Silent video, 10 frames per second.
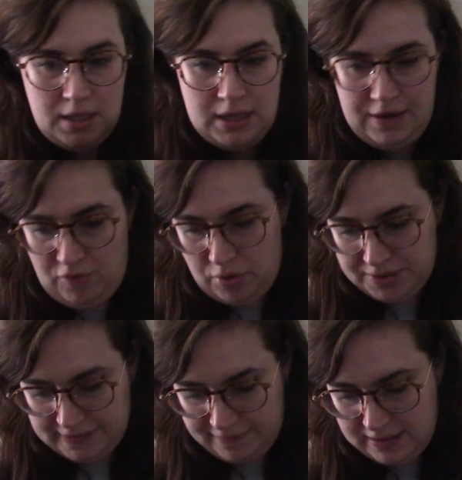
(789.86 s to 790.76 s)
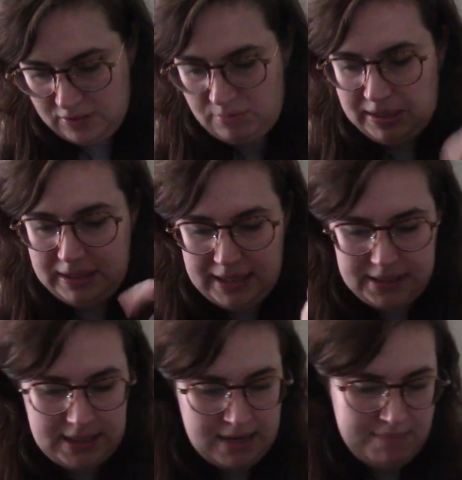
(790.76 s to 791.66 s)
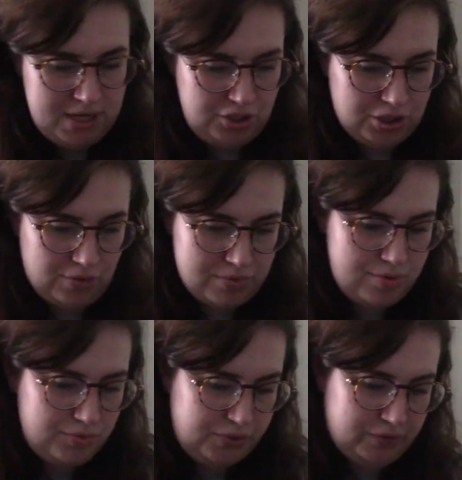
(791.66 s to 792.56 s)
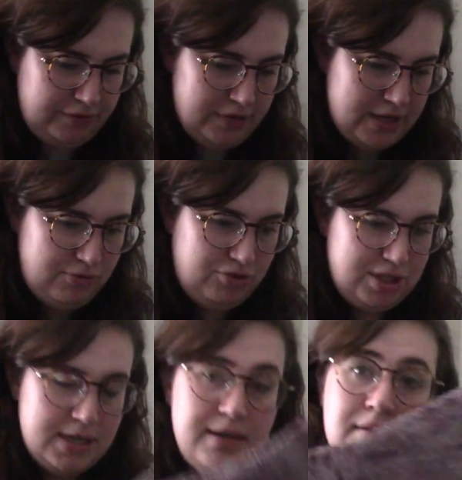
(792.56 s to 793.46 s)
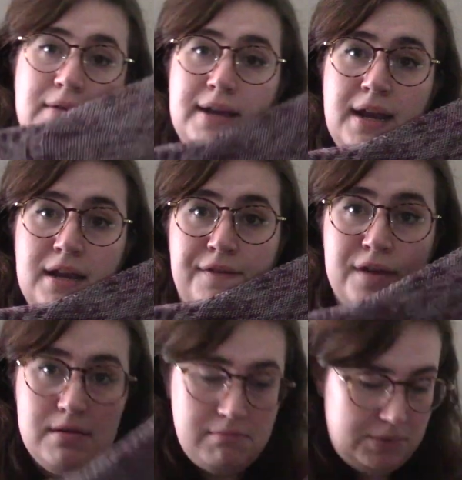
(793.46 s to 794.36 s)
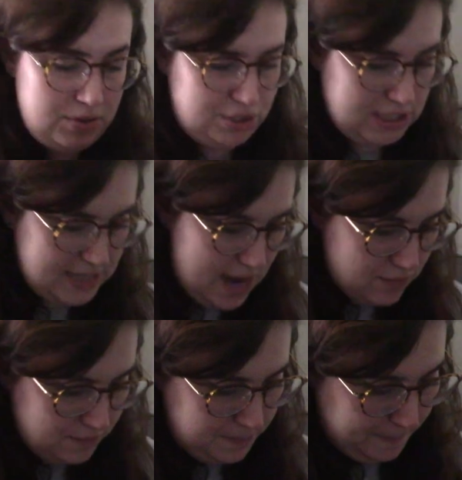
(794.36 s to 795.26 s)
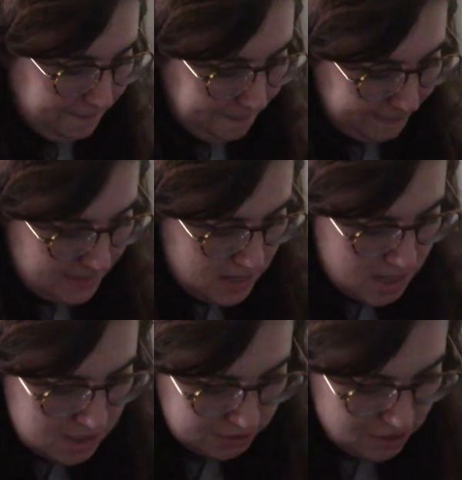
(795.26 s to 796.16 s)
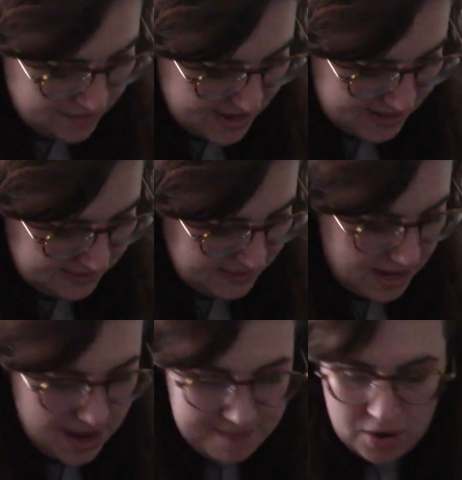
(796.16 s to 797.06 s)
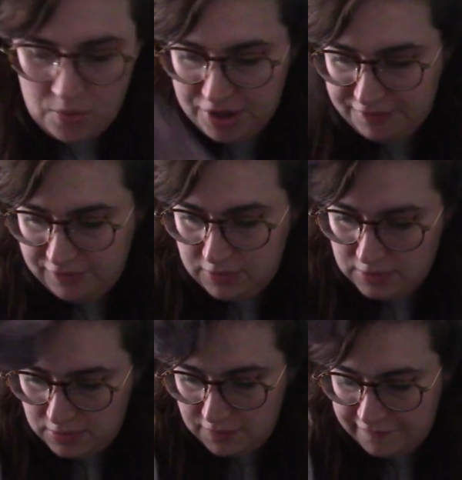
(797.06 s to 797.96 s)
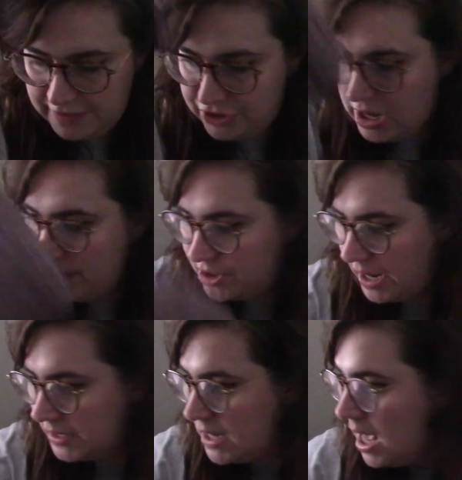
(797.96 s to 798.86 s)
And of course, everything will be linked in my show notes, so if you're interested in any of it, you can check it out. So that is a wonderful finished object.